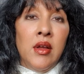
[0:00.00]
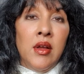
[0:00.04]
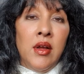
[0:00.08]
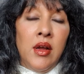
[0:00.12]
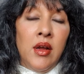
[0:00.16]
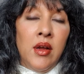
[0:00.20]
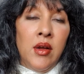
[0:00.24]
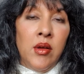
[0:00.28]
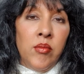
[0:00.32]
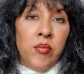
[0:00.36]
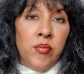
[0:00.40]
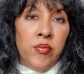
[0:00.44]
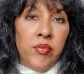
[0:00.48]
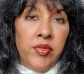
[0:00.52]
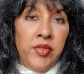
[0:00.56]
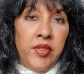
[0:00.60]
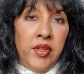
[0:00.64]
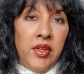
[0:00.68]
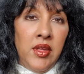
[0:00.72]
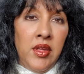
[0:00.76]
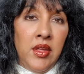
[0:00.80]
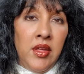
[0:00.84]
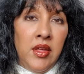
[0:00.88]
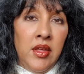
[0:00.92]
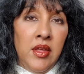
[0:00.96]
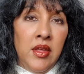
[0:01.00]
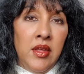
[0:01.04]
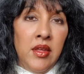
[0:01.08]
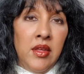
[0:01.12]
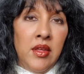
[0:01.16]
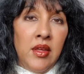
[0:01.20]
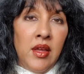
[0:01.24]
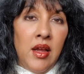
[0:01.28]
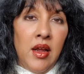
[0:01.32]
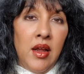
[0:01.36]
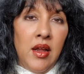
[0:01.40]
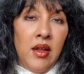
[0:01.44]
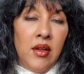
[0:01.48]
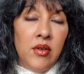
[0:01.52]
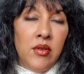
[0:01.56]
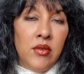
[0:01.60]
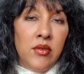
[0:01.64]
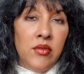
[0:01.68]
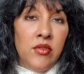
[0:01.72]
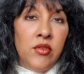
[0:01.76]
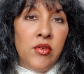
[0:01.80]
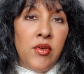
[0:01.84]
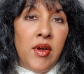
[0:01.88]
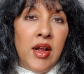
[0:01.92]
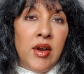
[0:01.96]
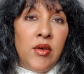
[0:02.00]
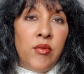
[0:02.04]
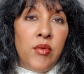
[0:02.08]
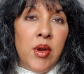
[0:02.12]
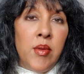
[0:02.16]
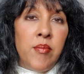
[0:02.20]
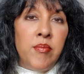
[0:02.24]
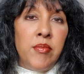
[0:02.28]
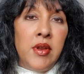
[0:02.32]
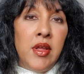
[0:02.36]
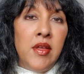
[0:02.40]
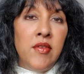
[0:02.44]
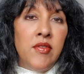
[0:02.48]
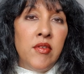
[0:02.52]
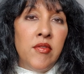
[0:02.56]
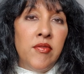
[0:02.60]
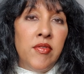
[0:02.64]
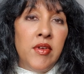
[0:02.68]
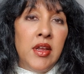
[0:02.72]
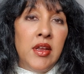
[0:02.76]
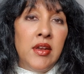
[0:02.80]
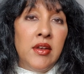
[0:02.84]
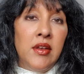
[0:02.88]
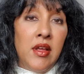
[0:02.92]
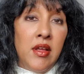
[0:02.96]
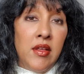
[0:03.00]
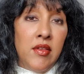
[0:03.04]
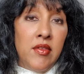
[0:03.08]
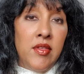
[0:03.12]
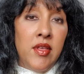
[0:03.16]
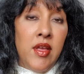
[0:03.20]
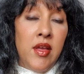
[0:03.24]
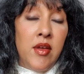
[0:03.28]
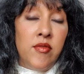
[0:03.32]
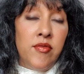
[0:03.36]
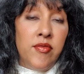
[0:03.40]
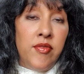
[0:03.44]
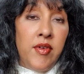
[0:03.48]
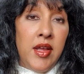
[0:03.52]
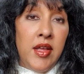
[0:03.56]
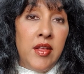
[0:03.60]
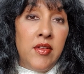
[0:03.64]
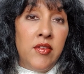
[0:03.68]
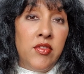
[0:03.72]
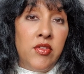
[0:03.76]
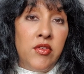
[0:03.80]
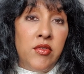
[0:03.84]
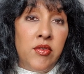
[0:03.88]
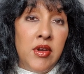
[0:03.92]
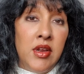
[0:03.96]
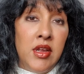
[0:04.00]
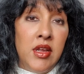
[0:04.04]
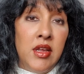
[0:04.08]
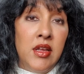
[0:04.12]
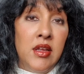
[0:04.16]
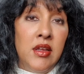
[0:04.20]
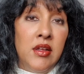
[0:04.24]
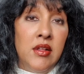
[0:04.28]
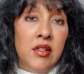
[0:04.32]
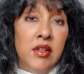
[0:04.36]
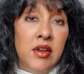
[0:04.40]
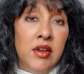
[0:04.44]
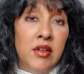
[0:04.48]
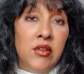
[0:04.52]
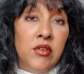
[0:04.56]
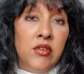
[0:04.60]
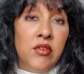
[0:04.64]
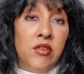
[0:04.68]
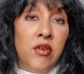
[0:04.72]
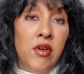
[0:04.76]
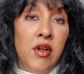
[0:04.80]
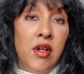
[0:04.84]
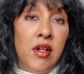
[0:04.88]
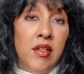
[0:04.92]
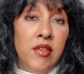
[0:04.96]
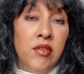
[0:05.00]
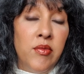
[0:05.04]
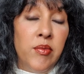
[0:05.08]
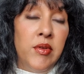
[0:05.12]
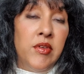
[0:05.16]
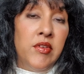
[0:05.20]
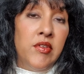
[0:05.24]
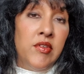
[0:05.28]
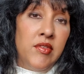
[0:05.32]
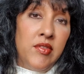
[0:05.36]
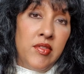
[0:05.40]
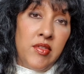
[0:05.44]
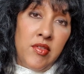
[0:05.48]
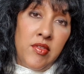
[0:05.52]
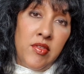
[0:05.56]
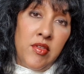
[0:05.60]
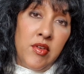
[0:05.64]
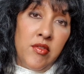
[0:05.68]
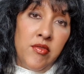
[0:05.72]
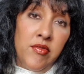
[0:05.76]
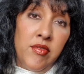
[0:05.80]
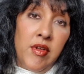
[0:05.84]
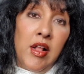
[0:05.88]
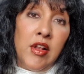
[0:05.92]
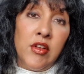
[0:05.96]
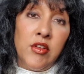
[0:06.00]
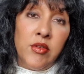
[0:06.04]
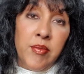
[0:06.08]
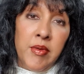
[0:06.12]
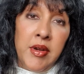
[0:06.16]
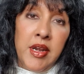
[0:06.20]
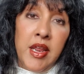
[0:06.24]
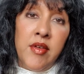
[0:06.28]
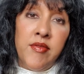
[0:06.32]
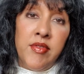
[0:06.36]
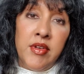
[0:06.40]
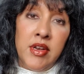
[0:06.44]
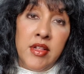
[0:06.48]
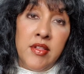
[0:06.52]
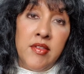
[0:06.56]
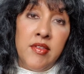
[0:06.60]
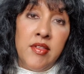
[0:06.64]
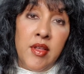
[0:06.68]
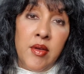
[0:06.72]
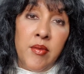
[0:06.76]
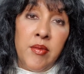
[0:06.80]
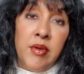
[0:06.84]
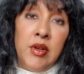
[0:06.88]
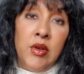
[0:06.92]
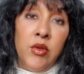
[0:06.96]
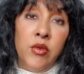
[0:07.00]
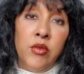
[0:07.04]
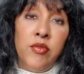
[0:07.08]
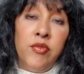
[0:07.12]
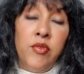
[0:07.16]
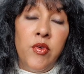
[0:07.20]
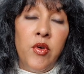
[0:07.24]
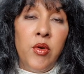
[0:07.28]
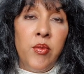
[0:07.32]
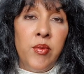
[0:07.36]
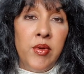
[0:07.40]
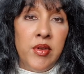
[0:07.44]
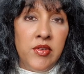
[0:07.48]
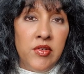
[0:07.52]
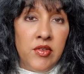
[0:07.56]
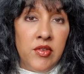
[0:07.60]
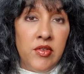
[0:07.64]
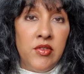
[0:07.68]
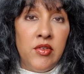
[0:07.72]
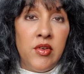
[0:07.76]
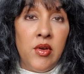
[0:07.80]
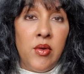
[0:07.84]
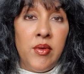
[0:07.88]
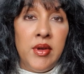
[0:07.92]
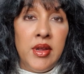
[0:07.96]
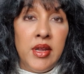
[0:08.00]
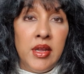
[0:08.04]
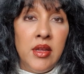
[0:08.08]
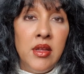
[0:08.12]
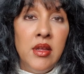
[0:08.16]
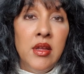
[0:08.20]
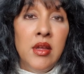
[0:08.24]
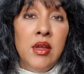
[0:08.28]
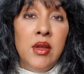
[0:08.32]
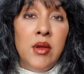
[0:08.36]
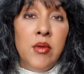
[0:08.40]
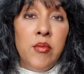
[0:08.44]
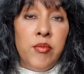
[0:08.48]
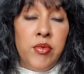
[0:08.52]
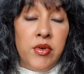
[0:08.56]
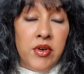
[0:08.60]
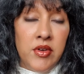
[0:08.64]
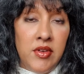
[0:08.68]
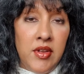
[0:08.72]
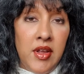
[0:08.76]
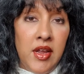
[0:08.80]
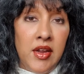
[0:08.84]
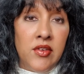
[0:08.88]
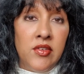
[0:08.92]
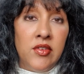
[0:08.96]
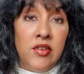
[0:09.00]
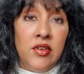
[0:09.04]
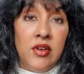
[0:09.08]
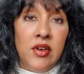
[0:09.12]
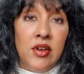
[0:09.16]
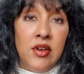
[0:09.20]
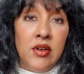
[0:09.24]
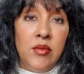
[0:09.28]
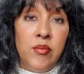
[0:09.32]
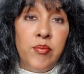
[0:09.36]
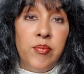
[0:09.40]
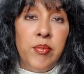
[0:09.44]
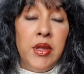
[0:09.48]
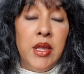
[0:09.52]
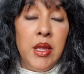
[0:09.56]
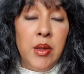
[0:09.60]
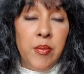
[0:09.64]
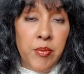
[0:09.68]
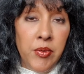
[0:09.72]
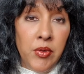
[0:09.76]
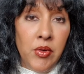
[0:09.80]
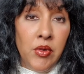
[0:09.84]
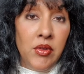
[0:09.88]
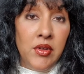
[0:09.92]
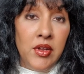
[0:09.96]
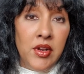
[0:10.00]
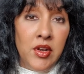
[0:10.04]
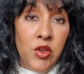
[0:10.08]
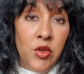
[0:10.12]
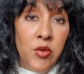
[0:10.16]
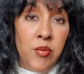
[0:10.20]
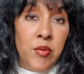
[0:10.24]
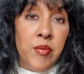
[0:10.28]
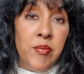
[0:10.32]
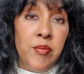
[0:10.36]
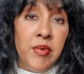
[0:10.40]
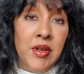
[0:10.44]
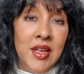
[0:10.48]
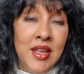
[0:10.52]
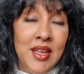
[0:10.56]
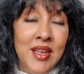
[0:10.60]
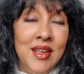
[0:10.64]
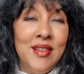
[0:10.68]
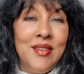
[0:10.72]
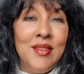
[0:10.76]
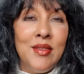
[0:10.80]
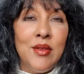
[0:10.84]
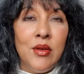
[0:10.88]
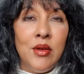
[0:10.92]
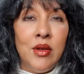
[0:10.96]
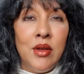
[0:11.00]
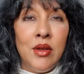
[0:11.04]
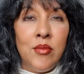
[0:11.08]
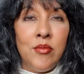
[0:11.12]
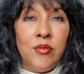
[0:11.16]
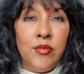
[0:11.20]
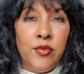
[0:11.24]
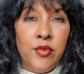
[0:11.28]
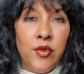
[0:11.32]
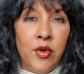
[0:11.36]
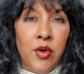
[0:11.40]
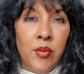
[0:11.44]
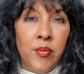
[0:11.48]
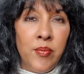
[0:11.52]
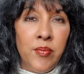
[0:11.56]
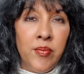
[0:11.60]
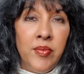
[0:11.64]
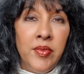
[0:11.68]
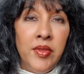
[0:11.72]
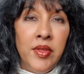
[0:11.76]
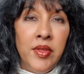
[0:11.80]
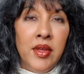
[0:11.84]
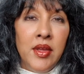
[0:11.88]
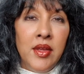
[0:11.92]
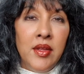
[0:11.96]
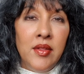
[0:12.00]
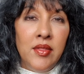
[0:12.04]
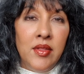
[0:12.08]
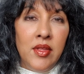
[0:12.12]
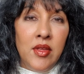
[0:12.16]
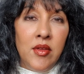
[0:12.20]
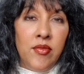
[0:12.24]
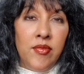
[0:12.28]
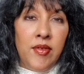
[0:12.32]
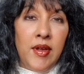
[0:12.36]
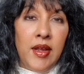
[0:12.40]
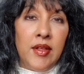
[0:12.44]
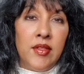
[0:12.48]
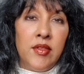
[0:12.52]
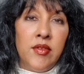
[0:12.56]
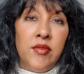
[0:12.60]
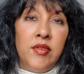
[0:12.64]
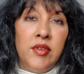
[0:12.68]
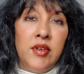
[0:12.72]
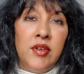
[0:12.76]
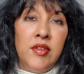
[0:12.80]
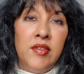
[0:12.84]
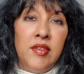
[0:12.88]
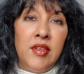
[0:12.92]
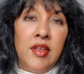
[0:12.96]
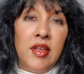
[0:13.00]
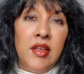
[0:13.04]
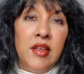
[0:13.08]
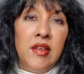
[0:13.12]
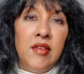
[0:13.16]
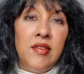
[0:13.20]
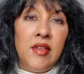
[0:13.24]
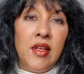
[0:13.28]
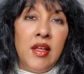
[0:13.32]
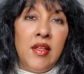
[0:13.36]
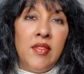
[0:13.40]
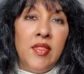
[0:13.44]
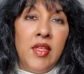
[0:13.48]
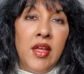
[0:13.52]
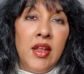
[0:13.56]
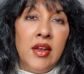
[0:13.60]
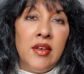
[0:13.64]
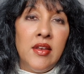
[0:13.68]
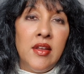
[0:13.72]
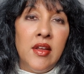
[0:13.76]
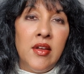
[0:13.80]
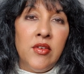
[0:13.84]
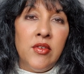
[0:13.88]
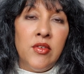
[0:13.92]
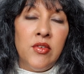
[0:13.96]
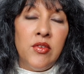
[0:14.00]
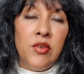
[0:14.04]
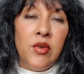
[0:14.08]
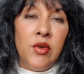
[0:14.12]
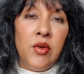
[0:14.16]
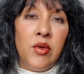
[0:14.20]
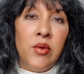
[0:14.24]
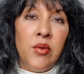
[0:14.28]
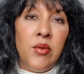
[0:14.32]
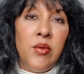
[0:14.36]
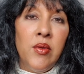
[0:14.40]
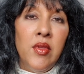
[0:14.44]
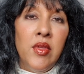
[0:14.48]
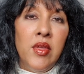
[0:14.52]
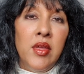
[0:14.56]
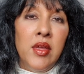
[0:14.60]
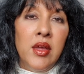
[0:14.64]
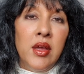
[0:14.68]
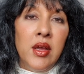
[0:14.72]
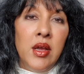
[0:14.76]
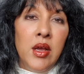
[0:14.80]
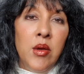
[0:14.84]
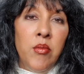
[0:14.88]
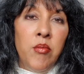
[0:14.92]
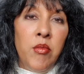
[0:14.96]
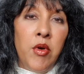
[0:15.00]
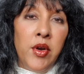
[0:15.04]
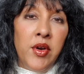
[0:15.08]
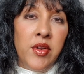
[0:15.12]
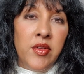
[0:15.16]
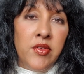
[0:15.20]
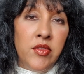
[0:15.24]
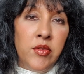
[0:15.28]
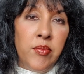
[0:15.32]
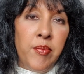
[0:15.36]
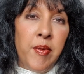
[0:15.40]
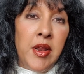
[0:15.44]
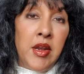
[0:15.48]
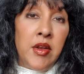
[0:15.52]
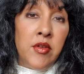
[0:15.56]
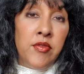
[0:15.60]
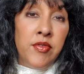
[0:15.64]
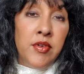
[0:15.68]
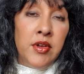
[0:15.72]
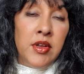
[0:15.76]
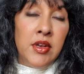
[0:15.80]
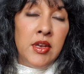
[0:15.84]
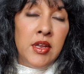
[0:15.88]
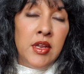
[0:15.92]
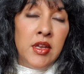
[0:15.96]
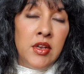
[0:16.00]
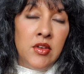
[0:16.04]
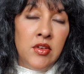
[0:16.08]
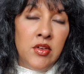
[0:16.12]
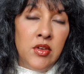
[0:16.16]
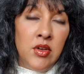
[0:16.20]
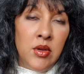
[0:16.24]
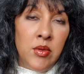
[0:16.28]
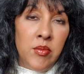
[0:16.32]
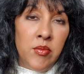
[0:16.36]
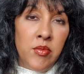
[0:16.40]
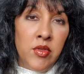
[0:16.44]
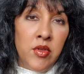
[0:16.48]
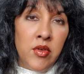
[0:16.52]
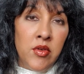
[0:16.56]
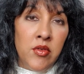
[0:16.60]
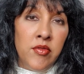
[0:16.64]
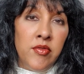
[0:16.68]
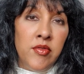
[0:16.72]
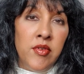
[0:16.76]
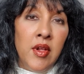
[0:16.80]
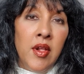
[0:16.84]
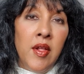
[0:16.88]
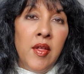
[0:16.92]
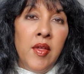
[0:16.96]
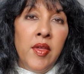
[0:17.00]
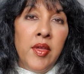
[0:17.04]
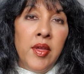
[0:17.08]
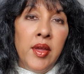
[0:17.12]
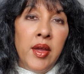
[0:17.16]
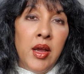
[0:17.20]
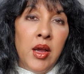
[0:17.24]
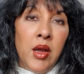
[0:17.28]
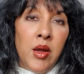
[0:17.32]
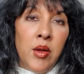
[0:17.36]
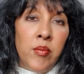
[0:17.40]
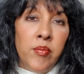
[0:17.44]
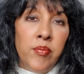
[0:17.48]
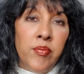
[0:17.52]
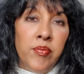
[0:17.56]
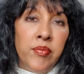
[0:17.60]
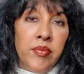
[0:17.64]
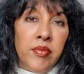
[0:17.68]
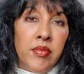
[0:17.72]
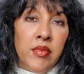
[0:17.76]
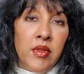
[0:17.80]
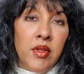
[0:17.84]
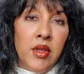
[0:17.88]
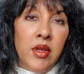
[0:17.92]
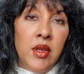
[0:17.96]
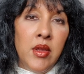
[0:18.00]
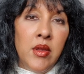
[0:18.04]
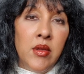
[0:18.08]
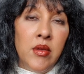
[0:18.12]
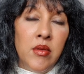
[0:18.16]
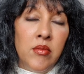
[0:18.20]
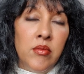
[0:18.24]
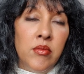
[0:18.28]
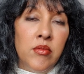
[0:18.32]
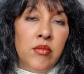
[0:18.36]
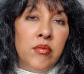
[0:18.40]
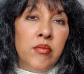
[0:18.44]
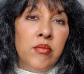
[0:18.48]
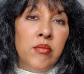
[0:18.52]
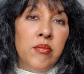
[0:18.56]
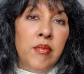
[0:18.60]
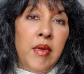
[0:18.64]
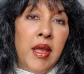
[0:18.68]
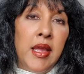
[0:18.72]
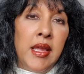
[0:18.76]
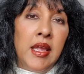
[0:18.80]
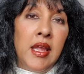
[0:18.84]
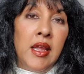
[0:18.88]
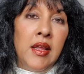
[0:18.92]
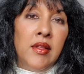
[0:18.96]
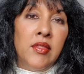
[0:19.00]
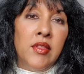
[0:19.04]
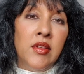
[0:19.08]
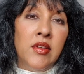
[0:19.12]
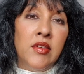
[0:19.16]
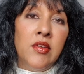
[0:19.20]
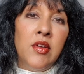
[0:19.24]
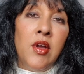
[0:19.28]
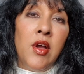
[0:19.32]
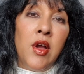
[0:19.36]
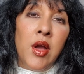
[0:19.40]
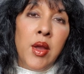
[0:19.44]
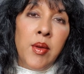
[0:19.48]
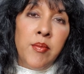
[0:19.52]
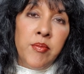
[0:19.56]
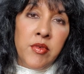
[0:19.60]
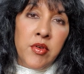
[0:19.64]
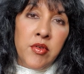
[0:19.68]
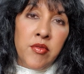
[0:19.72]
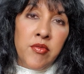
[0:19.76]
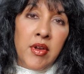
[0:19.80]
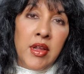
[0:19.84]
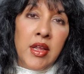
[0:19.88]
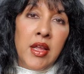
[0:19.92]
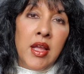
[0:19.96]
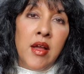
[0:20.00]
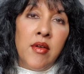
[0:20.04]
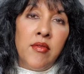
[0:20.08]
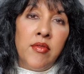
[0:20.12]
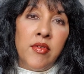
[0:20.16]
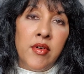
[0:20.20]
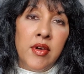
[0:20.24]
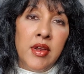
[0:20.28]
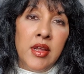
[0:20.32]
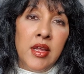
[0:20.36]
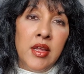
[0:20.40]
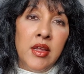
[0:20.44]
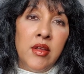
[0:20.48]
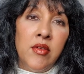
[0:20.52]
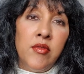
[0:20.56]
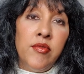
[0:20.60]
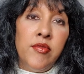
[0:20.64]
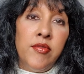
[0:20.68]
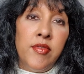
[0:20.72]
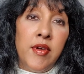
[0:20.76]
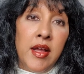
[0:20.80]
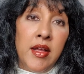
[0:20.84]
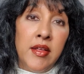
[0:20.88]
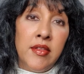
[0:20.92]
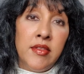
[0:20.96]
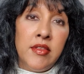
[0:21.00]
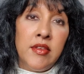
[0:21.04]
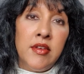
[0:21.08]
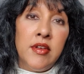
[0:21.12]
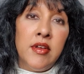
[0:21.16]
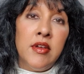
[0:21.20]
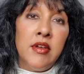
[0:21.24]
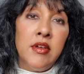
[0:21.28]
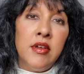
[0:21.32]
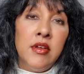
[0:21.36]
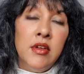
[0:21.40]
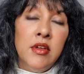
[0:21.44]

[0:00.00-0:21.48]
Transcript: The drug remdesivir does have phase 3 clinical trials, which is the sort of ultimate evidence that we look for, which is showing protection in people, in human beings, from the effects of the disease. And that does show a modest benefit in terms of making the time to recovery faster.